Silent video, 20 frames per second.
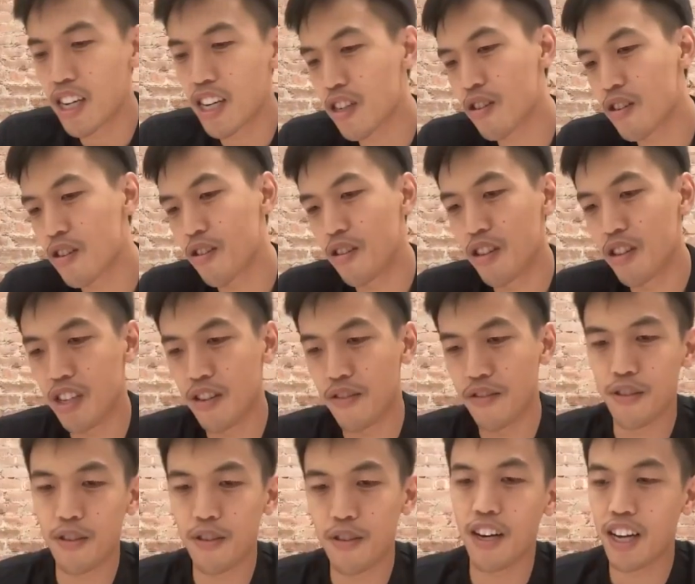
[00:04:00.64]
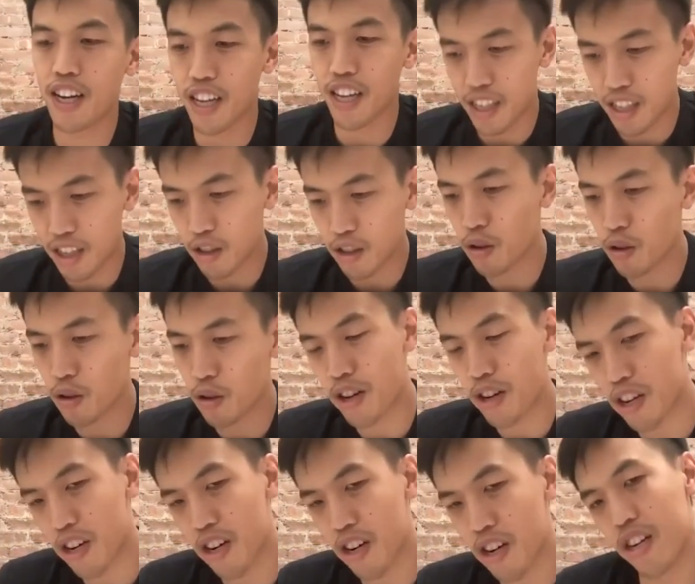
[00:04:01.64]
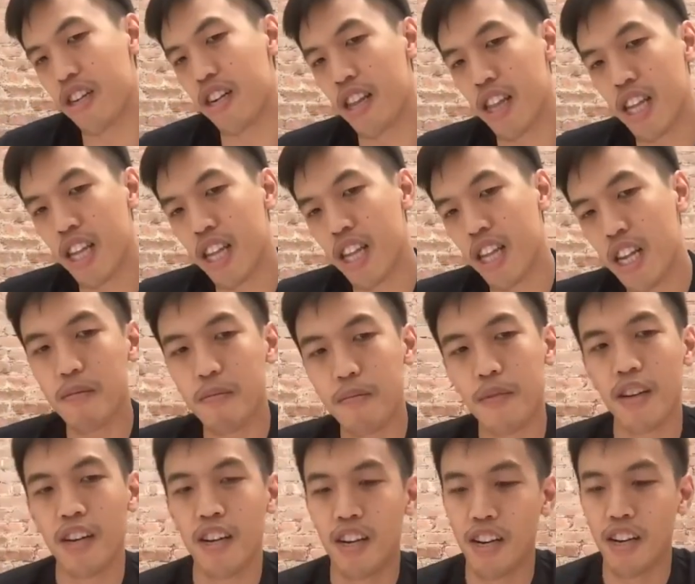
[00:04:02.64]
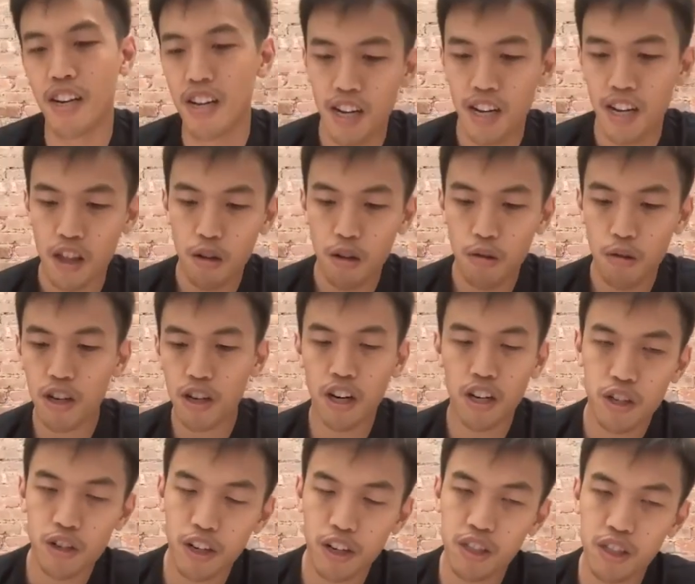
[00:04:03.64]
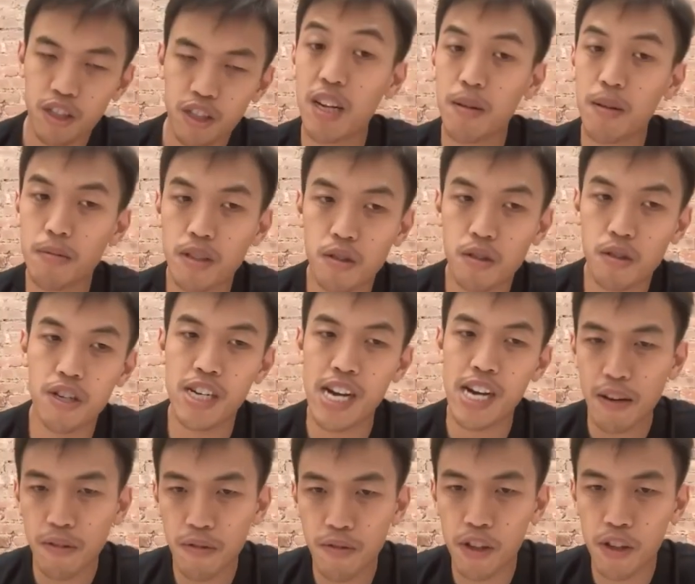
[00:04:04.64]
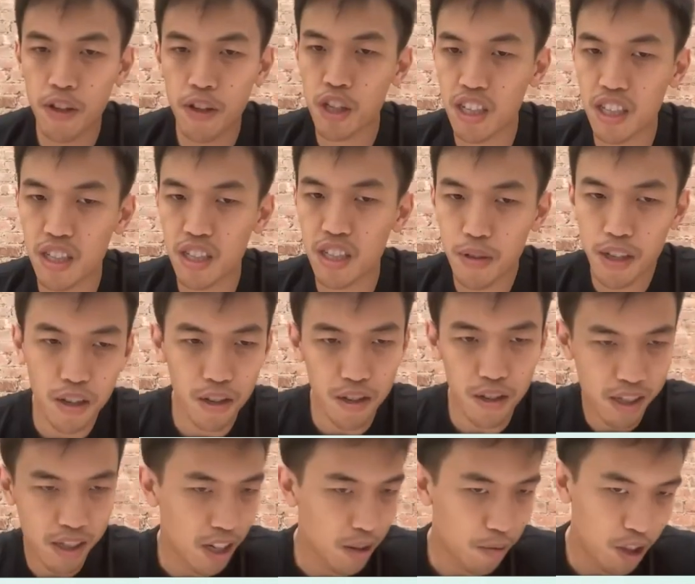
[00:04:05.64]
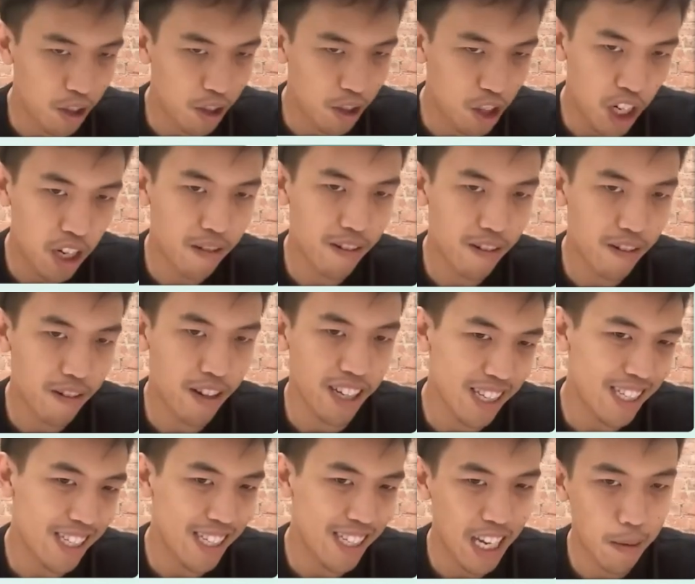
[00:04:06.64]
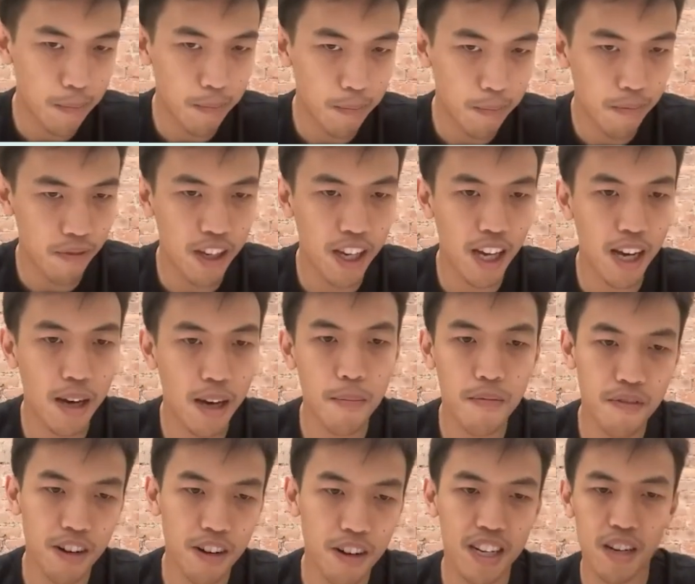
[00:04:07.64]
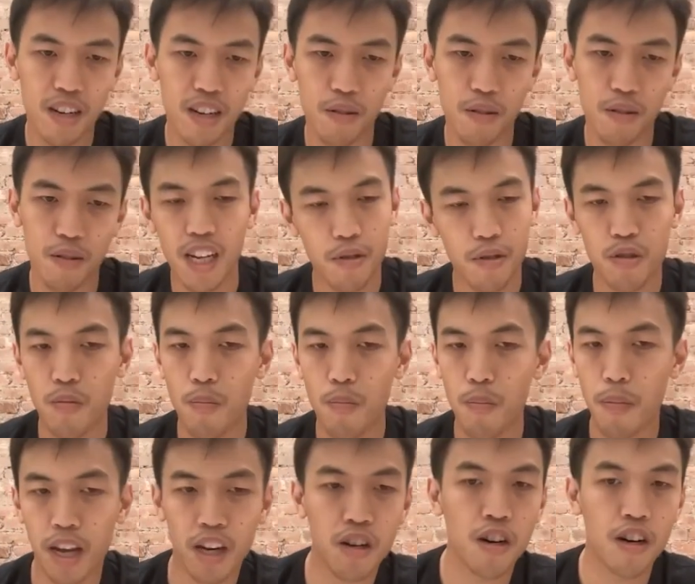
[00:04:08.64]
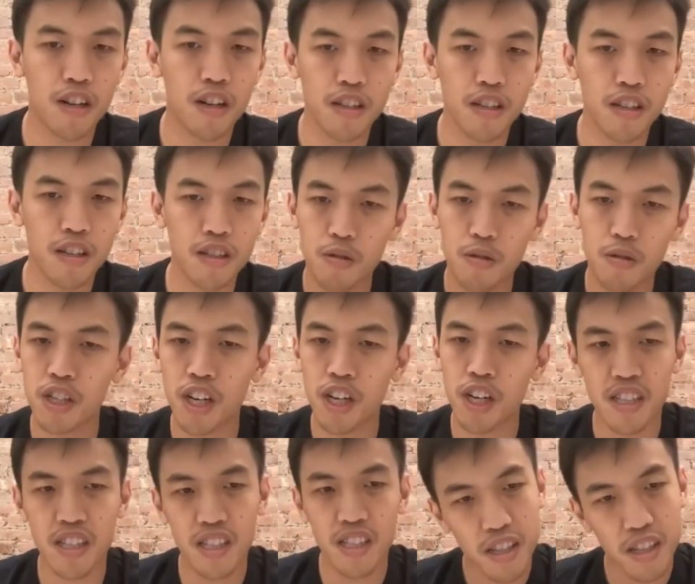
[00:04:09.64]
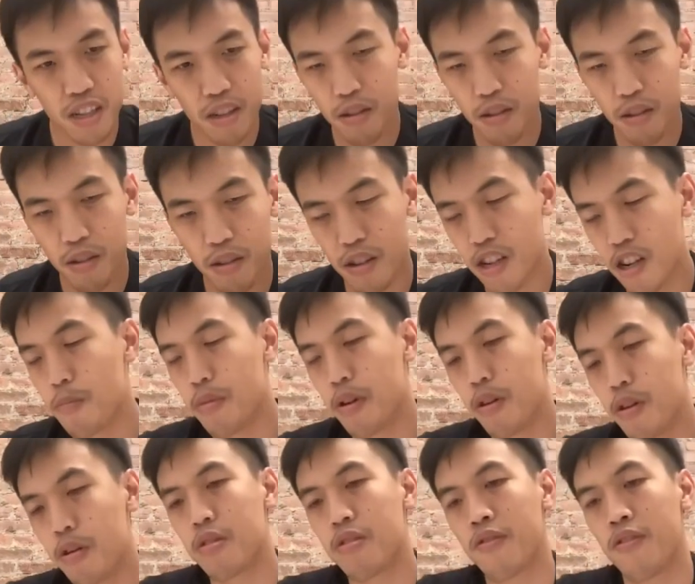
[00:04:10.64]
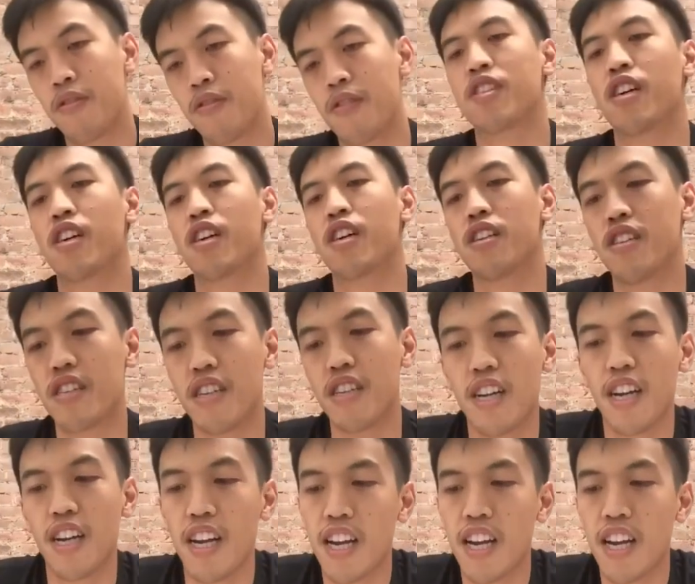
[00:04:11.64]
Gitcoin, if you had Zora on Ethereum, those contracts were able to interact with each other because they were sharing the same VM, right? They were able to make calls to each other, compose with each other.